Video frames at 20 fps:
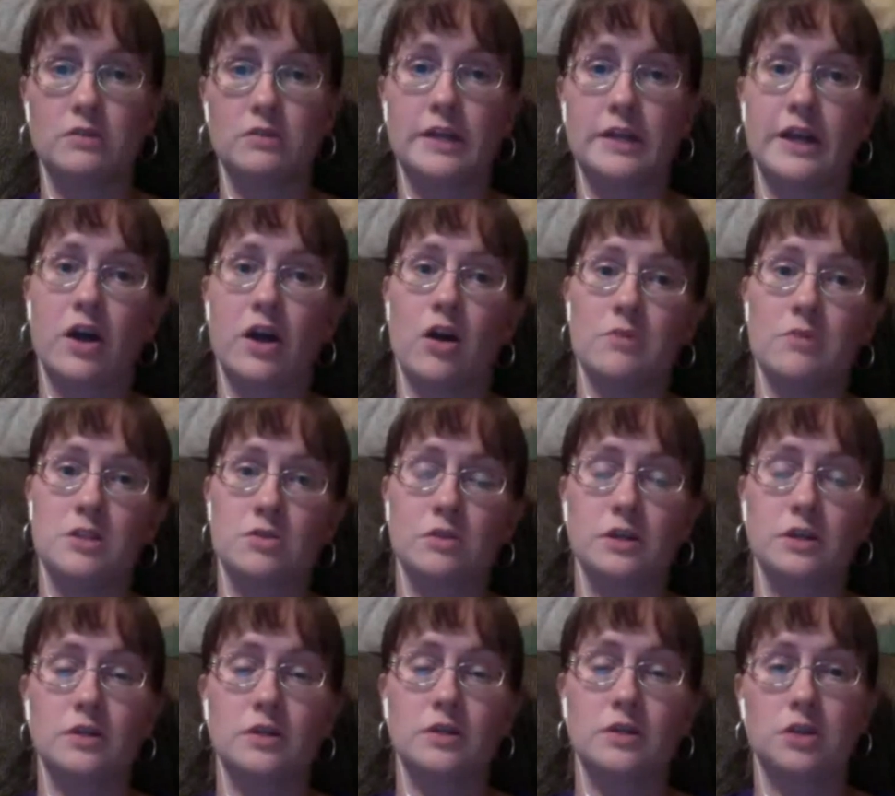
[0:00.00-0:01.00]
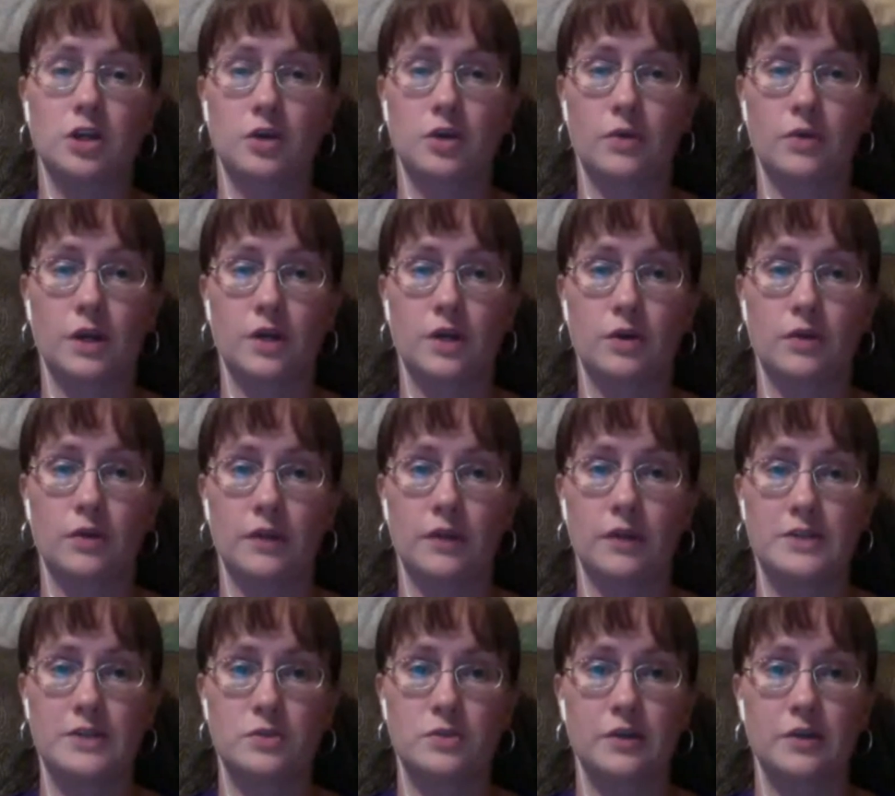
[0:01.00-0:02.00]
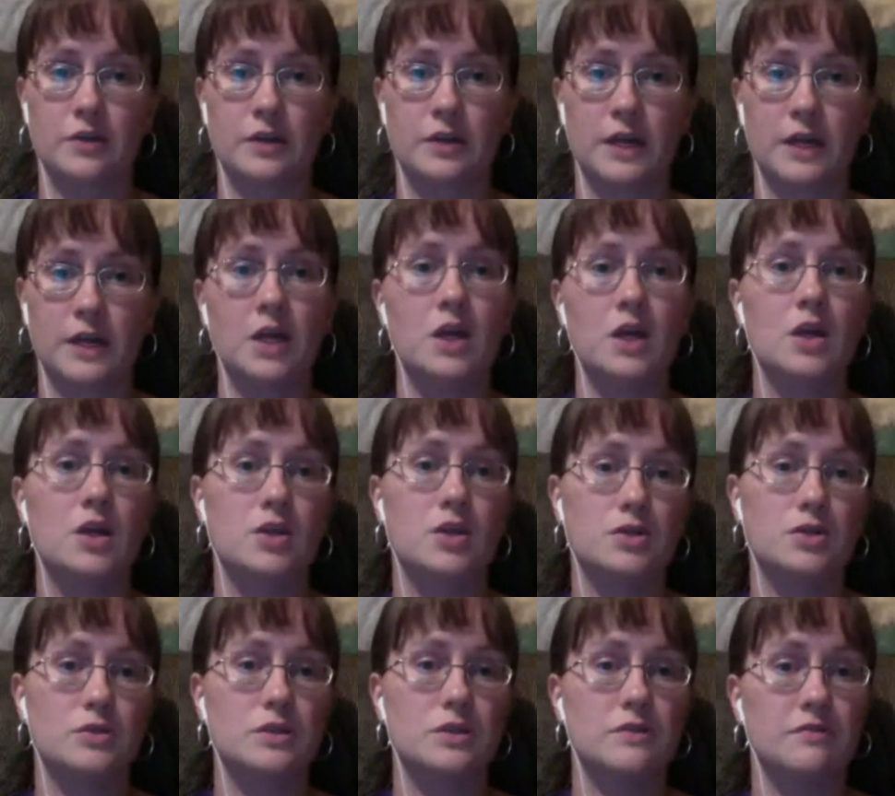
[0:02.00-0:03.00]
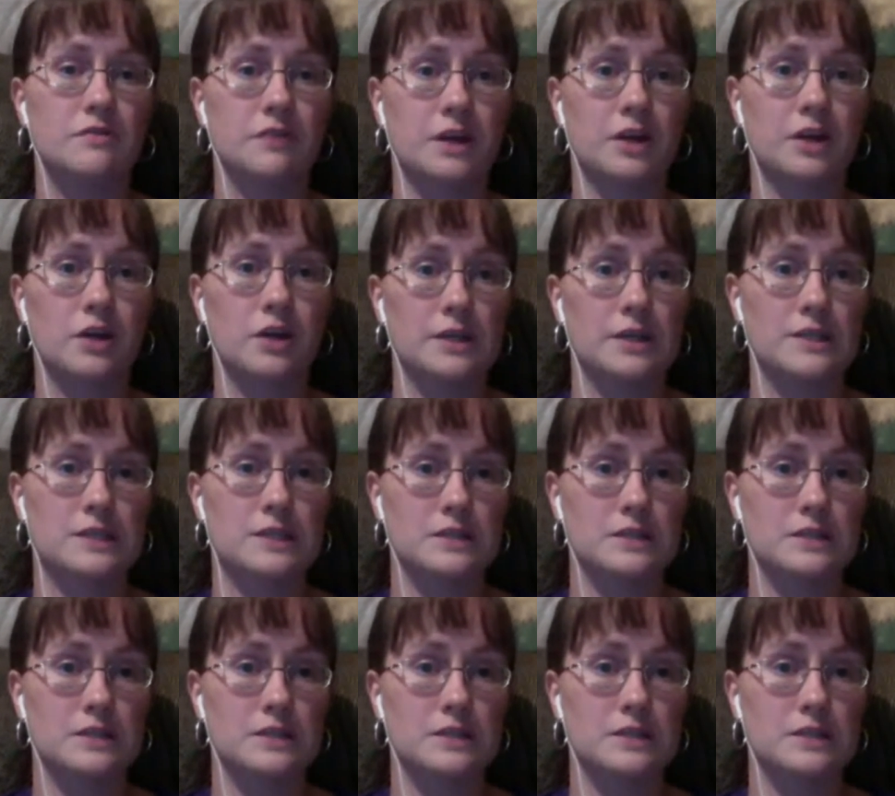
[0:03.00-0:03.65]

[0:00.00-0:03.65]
like almond oil or coconut oil, that sort of thing. So it's a very